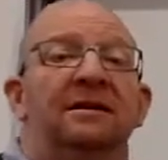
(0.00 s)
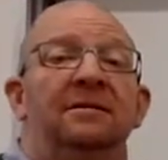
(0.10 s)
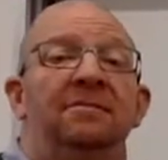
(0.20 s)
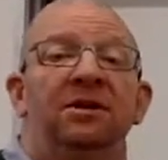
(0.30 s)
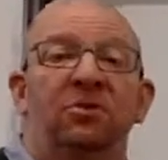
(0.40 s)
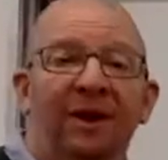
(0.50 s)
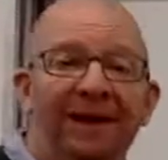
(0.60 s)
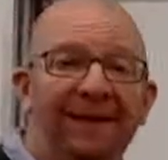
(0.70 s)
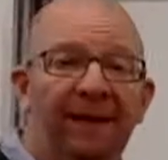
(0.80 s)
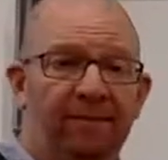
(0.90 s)

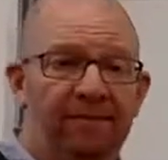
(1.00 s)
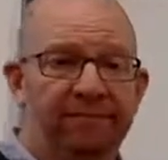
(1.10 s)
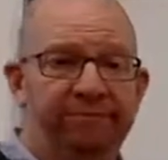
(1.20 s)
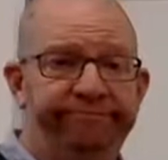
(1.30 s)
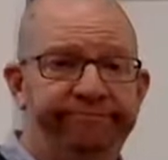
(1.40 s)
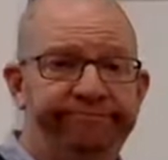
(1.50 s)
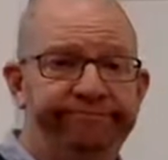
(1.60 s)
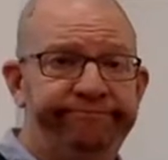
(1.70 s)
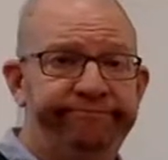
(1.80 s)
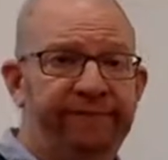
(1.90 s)
between them.
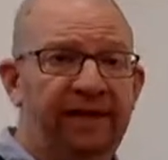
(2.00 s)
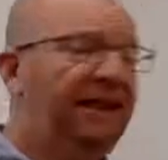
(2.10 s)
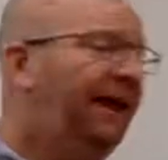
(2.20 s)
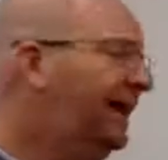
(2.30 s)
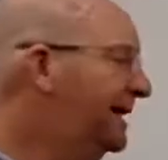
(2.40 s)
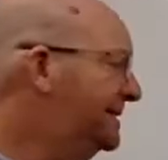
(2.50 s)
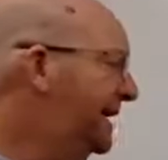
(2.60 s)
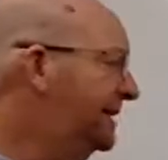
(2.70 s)
Like I said,